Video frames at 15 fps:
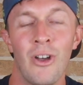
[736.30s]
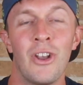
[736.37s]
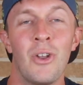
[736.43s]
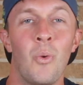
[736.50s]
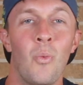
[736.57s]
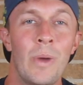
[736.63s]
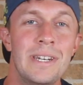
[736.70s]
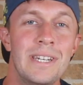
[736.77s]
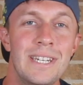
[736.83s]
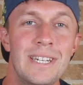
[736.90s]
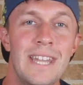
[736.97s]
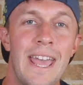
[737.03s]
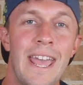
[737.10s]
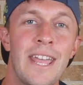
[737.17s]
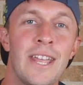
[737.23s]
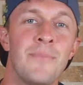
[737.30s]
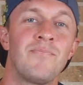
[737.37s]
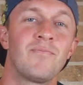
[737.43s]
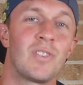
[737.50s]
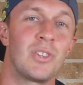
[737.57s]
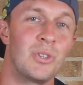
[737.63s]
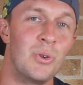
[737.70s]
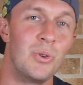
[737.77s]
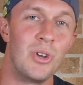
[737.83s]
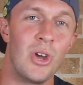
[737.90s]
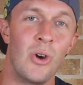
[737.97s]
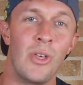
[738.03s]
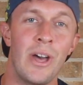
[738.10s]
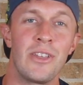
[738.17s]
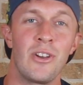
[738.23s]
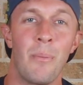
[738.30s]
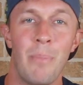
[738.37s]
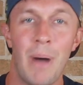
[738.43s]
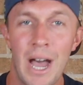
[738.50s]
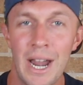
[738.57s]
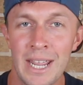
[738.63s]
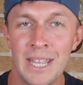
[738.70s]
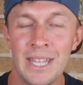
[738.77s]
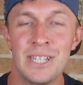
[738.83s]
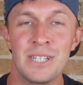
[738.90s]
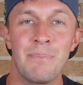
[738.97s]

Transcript: on a windy day, you know that your body is